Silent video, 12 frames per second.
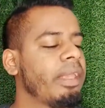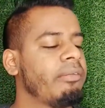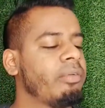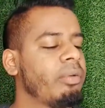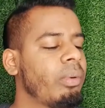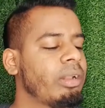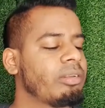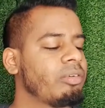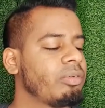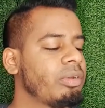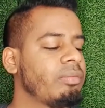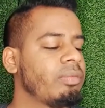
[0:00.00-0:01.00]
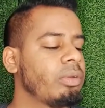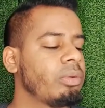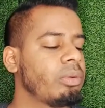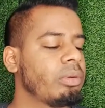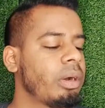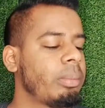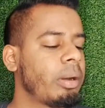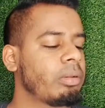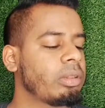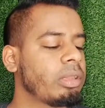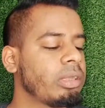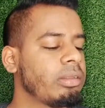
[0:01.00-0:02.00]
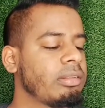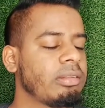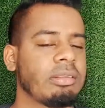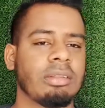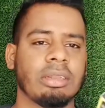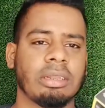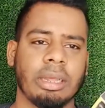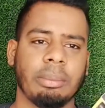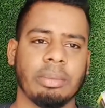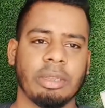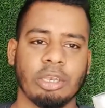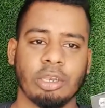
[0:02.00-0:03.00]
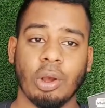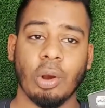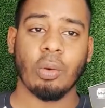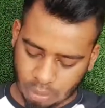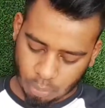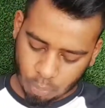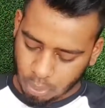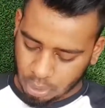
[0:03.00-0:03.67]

If you want a review about this, let me know.